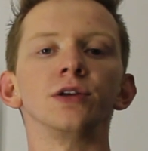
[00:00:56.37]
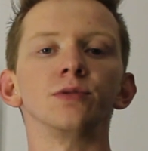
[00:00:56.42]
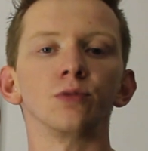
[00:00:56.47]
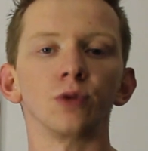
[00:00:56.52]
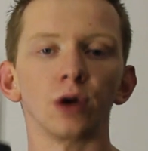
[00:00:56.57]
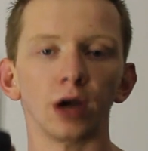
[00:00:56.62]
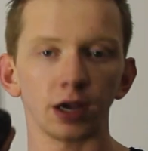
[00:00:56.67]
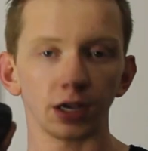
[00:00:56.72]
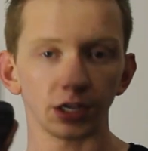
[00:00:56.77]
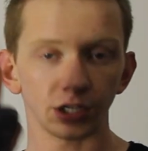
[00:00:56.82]

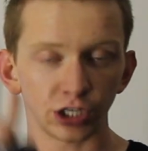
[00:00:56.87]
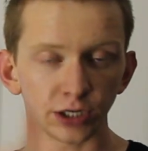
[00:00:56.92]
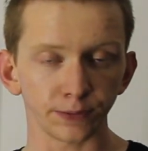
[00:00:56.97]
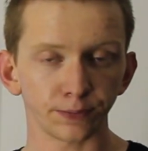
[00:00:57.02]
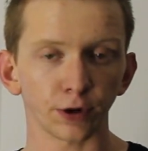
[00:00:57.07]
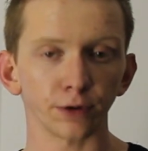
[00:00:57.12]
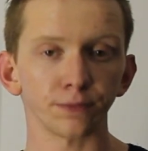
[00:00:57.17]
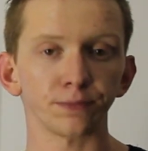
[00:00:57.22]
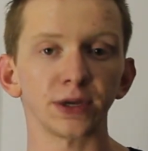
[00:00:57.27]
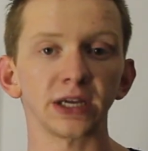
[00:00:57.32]
Where
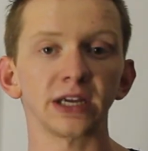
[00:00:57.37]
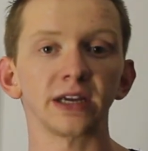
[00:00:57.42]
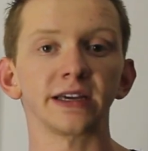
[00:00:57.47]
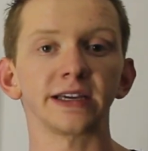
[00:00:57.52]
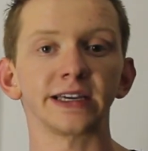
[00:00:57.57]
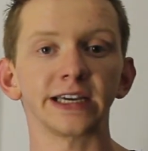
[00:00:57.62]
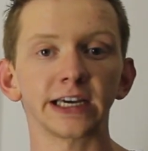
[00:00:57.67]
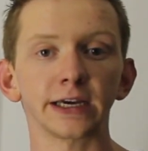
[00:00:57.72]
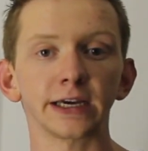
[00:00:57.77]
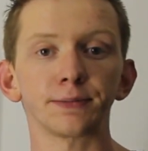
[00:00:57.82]
GPON
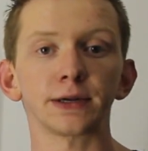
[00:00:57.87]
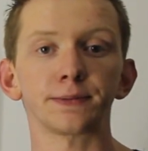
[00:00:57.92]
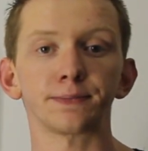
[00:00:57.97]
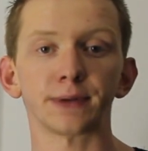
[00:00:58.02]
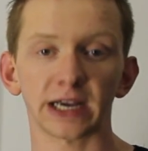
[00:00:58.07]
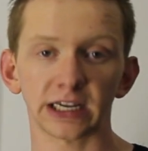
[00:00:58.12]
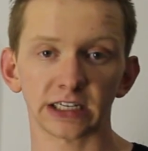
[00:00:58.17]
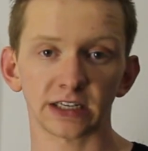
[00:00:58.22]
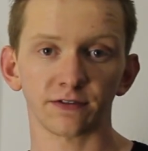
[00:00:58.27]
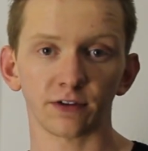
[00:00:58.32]
being gigabit
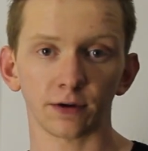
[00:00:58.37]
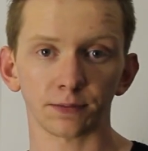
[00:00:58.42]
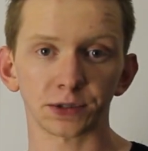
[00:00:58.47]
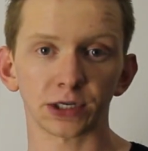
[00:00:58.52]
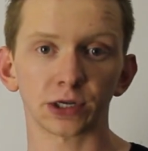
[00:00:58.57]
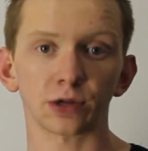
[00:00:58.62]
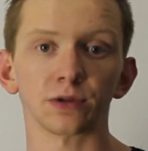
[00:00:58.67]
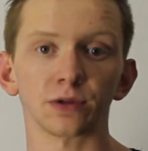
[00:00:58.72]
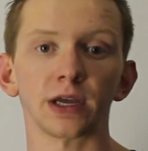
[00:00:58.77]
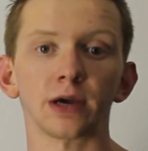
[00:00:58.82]
passive
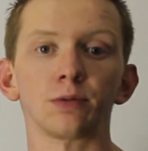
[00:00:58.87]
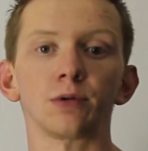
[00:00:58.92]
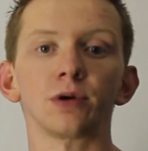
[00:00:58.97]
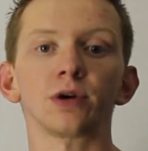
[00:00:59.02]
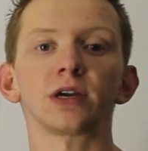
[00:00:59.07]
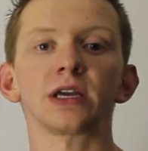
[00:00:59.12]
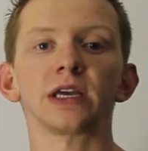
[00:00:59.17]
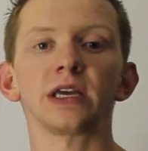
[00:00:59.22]
optical network,